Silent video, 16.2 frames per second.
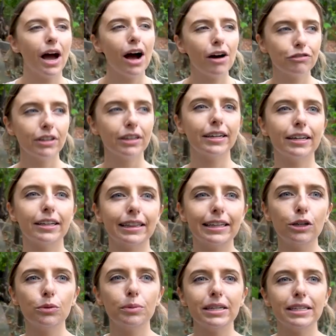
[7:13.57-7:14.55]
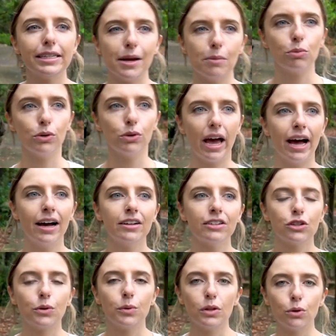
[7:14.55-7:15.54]
are feeling a little bit templed out,
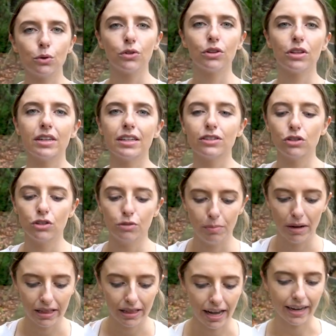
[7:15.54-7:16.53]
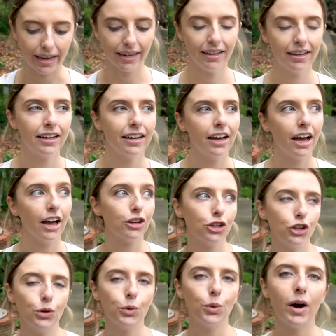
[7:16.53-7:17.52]
so we thought that this could be like a
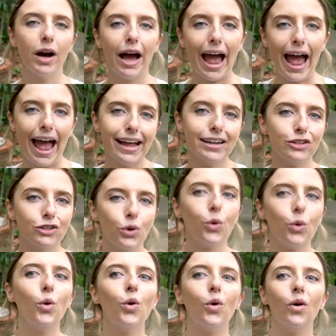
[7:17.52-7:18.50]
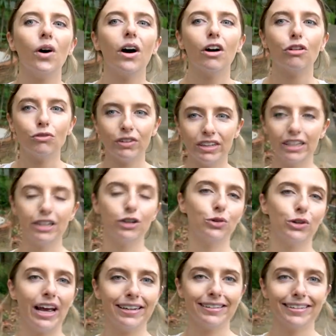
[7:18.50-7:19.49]
cure and or a really
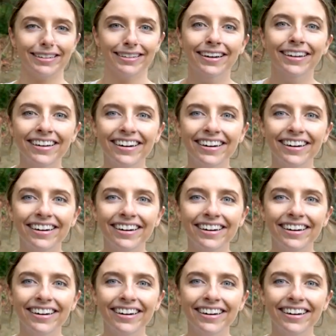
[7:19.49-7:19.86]
good ending.